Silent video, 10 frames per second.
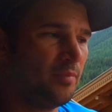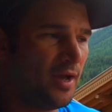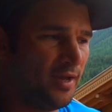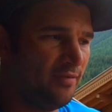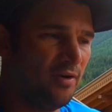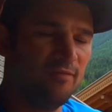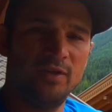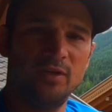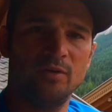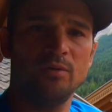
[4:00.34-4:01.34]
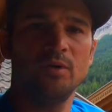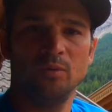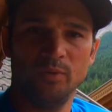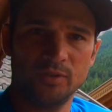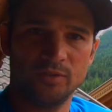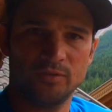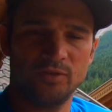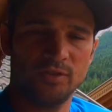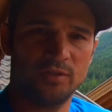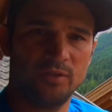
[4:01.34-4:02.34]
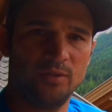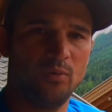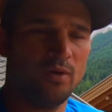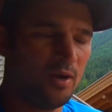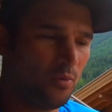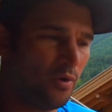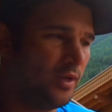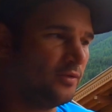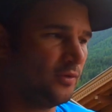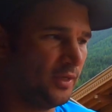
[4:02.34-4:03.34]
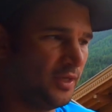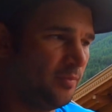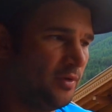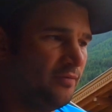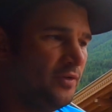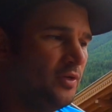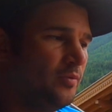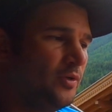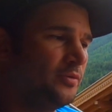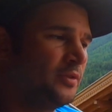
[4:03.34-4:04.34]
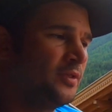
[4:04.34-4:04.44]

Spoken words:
I have it on video, which is traditionally where I want it, so I keep it on video mode.